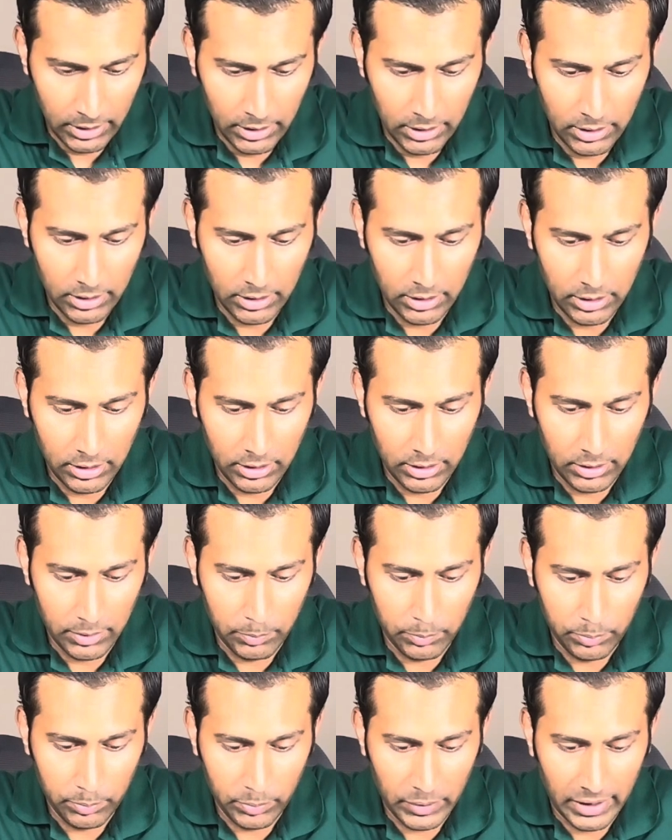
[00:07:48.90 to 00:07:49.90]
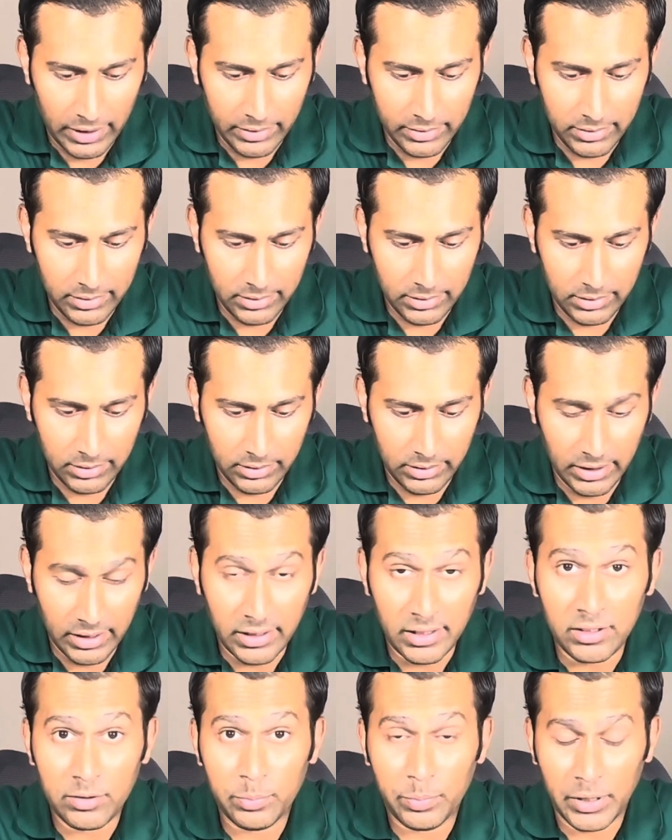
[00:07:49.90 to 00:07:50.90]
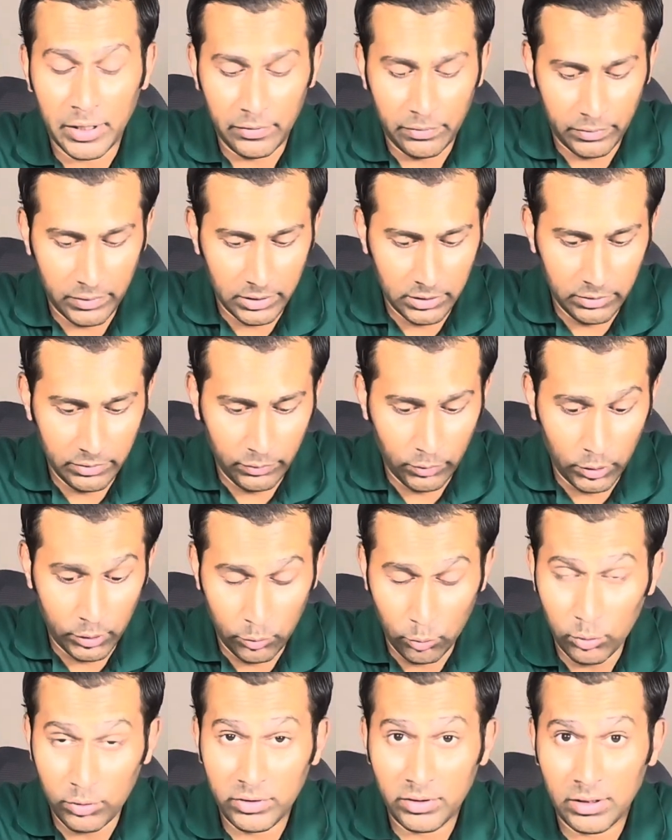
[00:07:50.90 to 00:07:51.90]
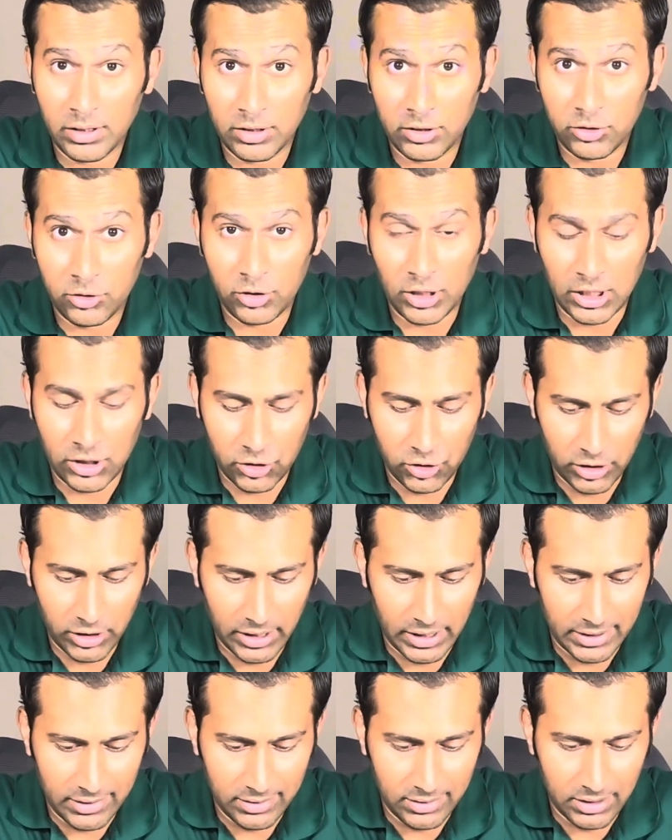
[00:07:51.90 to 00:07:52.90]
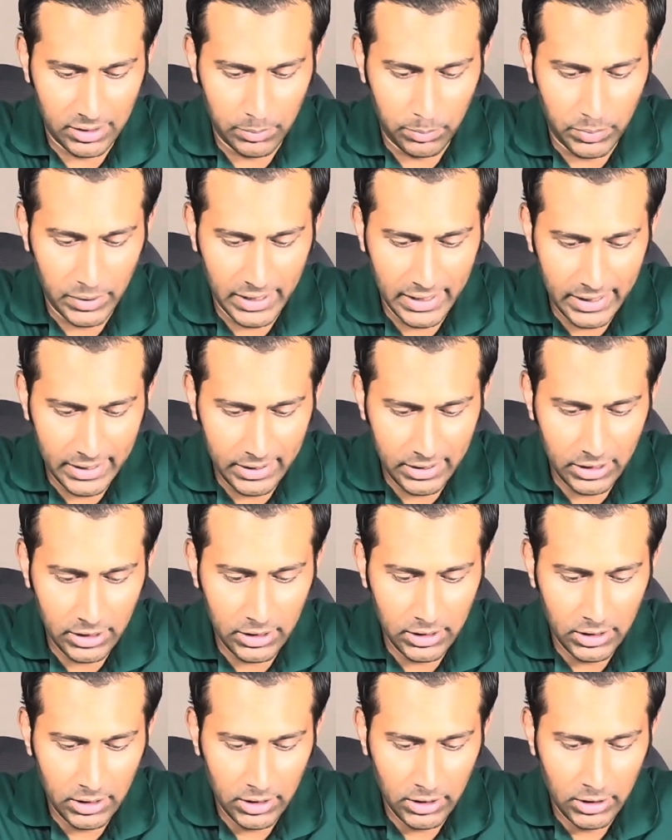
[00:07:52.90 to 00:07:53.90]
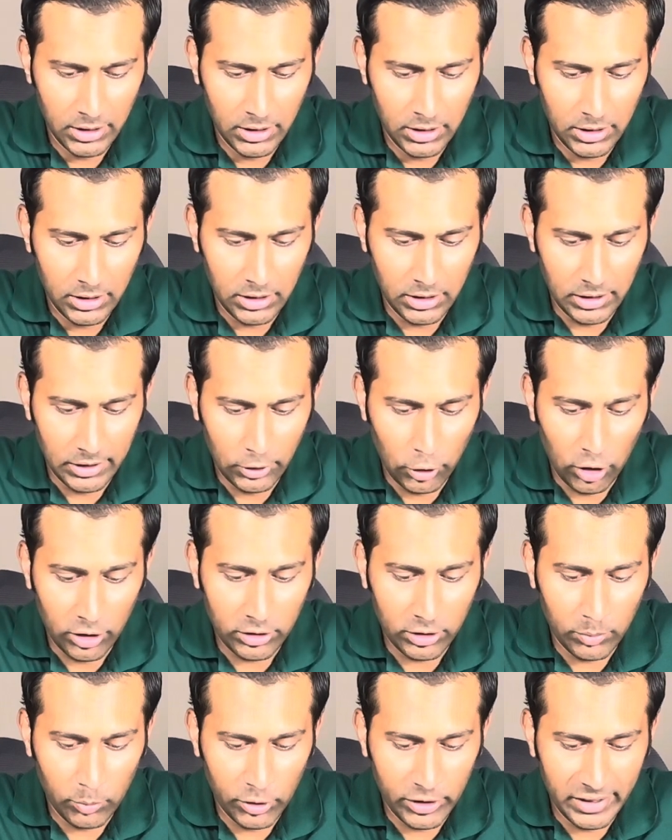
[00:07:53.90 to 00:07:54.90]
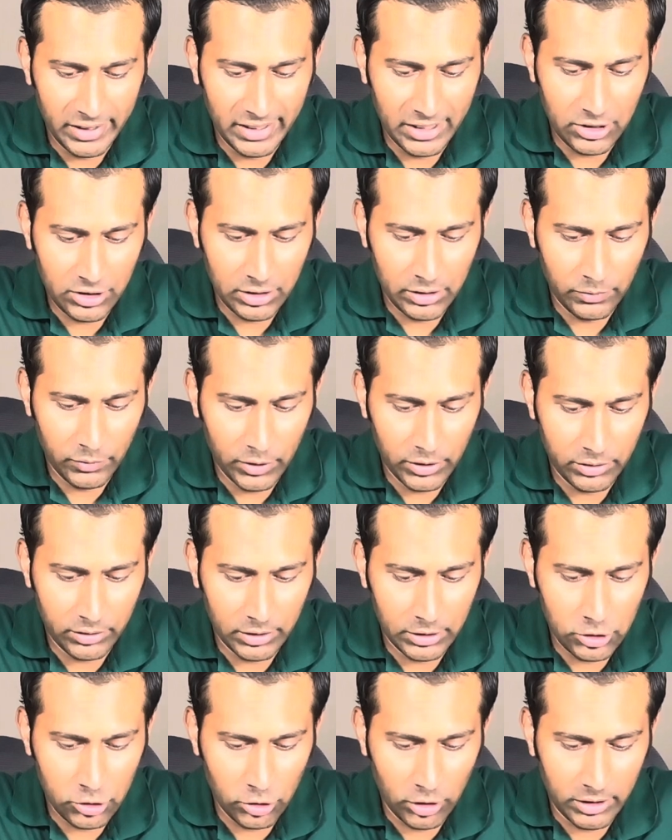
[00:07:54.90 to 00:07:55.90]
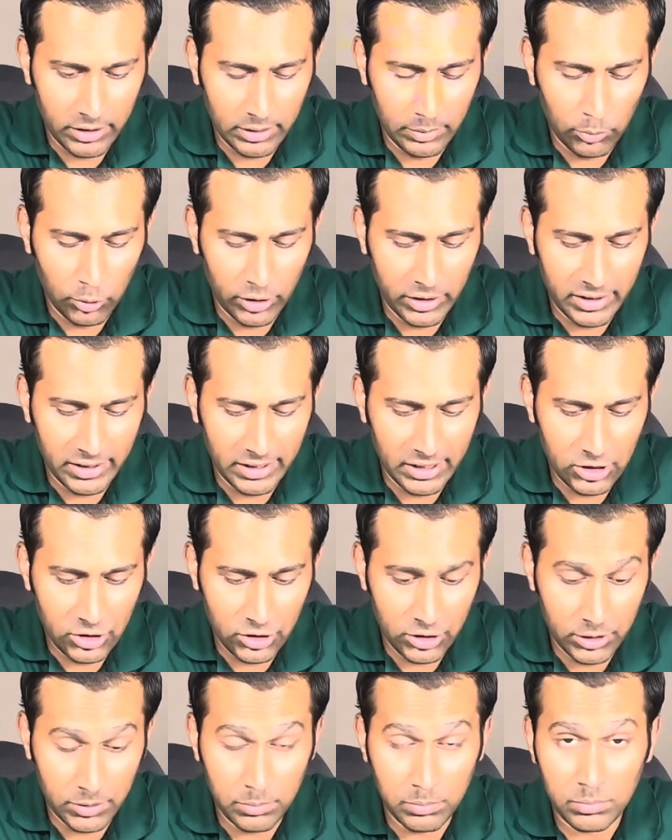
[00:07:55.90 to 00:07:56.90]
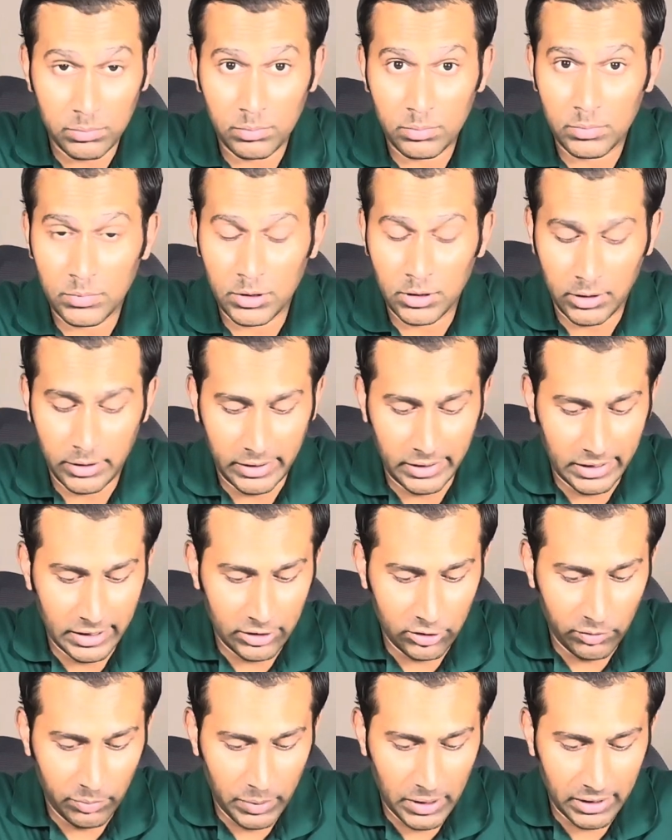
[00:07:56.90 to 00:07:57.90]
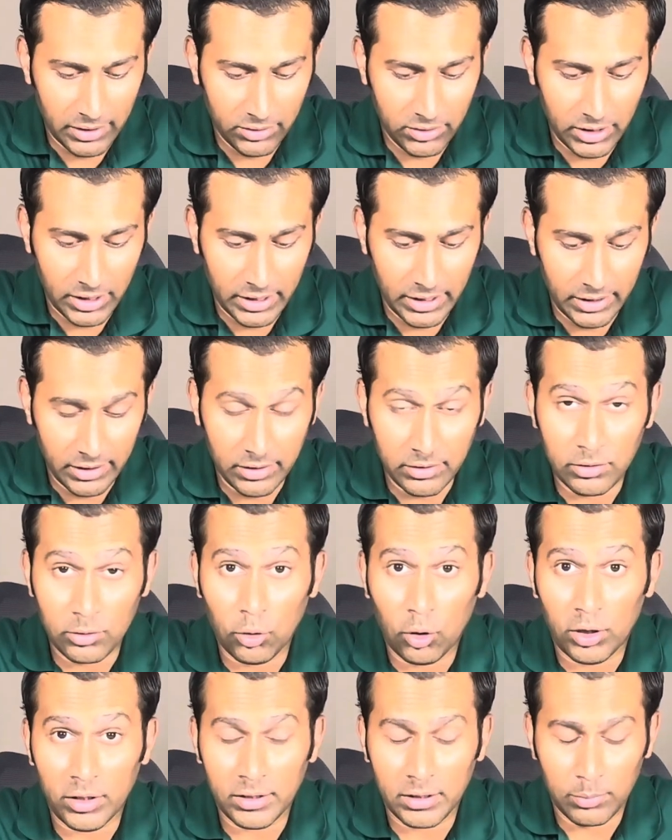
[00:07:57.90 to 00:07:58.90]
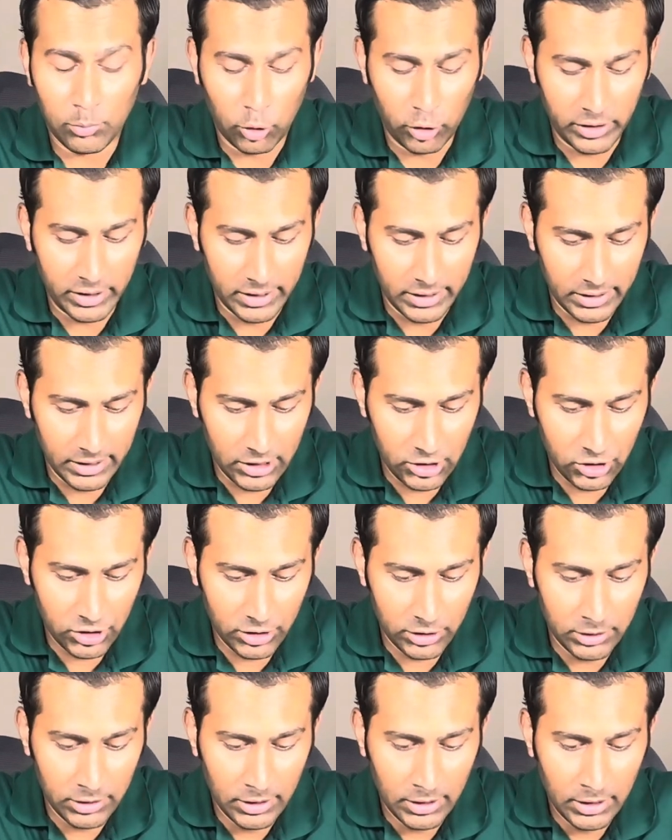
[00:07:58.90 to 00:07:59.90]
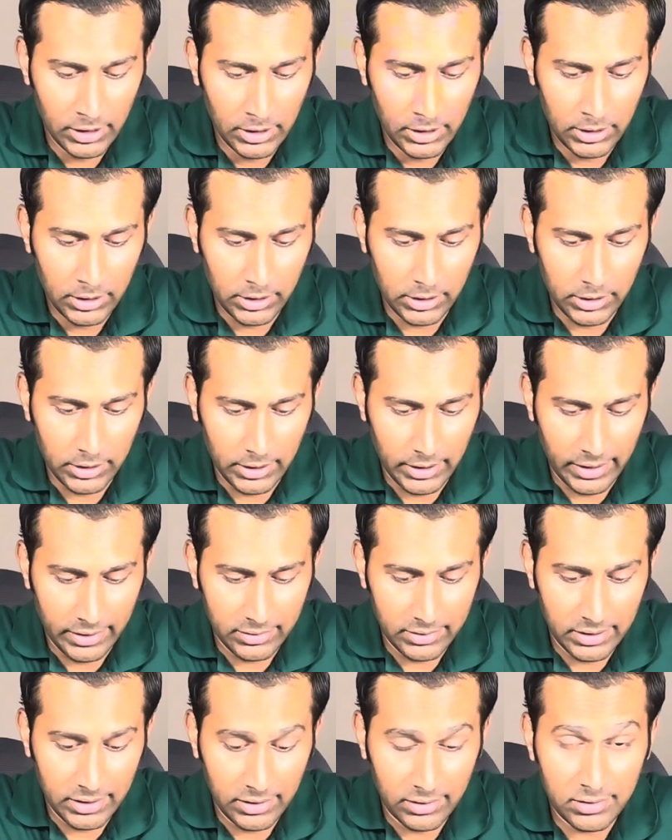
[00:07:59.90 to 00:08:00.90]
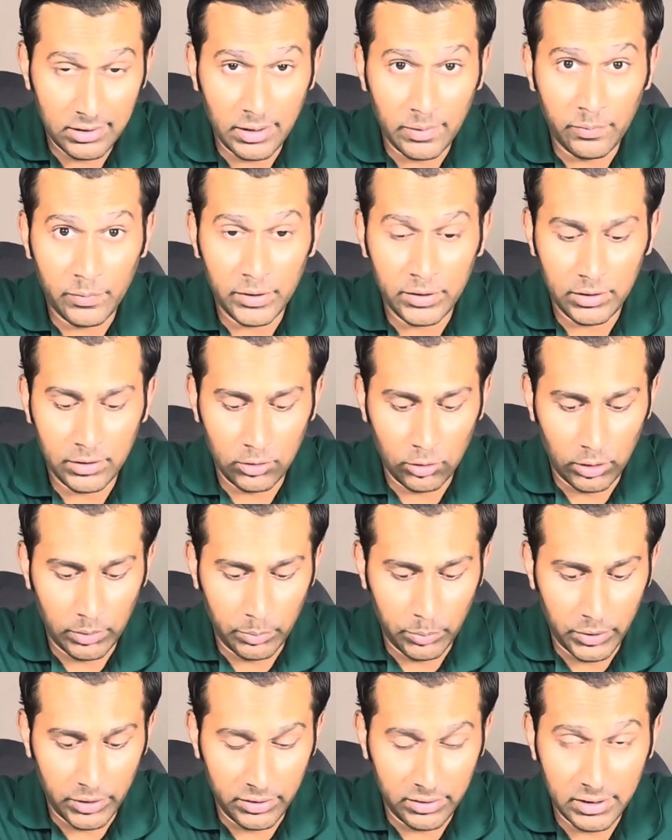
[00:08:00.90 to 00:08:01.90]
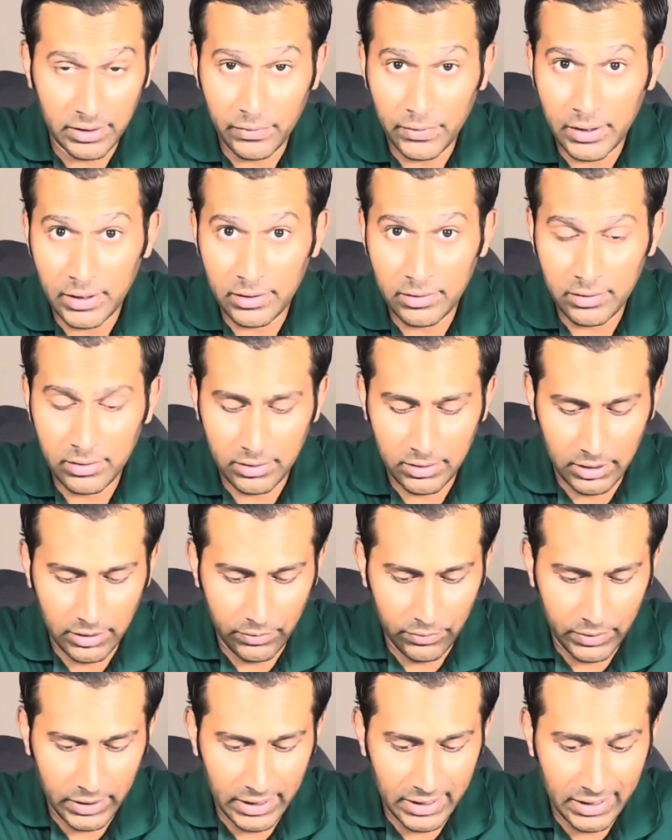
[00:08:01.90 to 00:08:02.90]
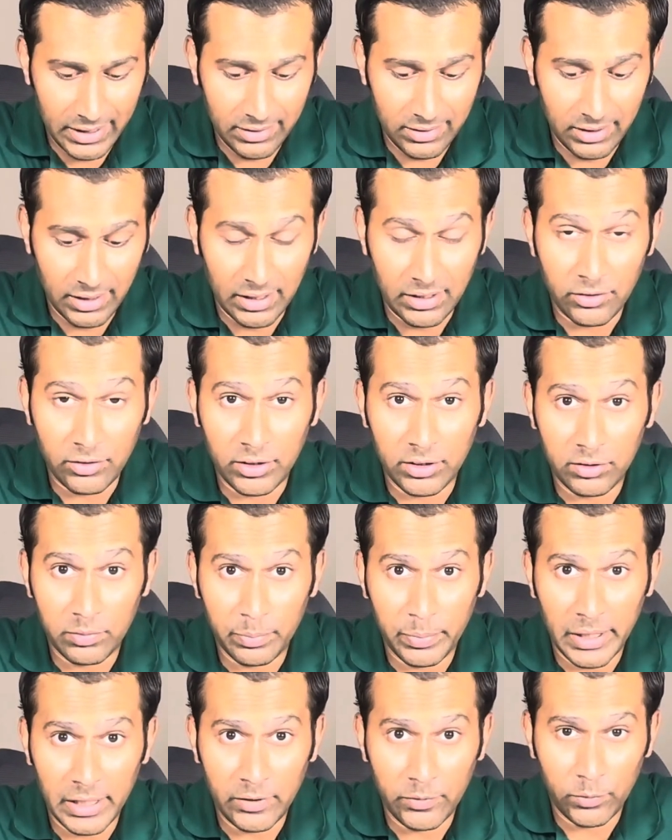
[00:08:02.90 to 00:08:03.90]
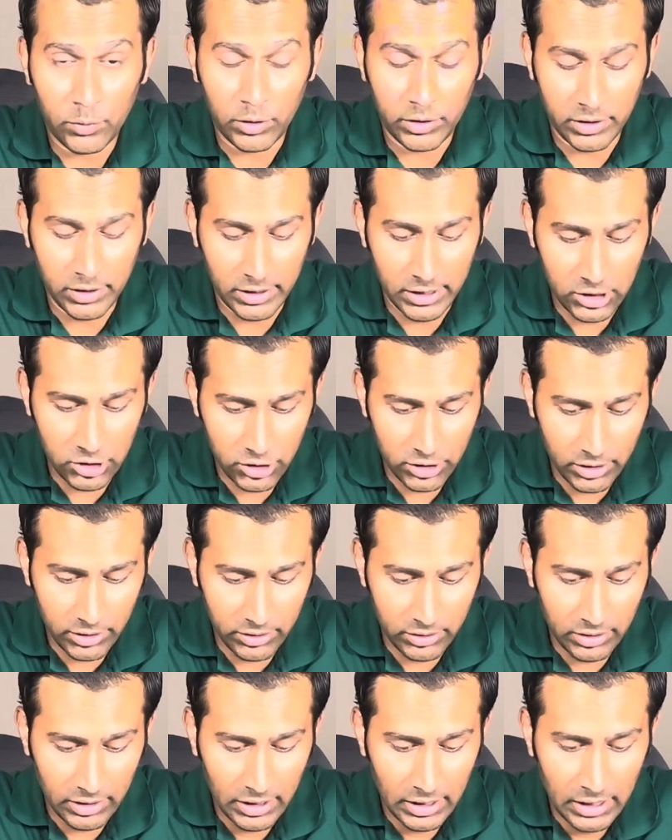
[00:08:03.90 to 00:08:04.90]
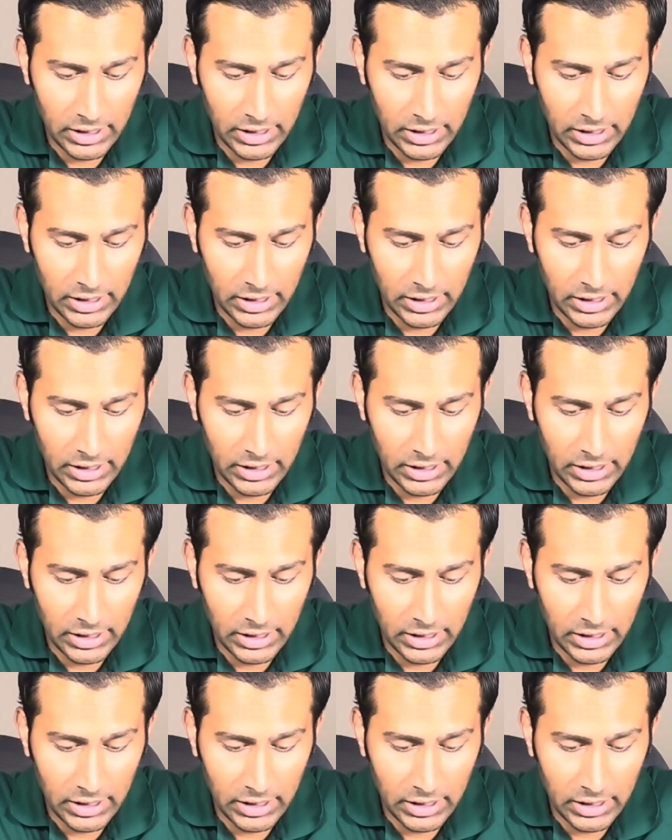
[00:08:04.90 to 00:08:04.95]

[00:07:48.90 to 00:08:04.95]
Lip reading: as there is preference for rules, structure, and stability. Long-term orientation versus short-term orientation. In case of Pakistan, it is long-term orientation, as there is emphasis on perseverance, thriftiness, and respect for traditions.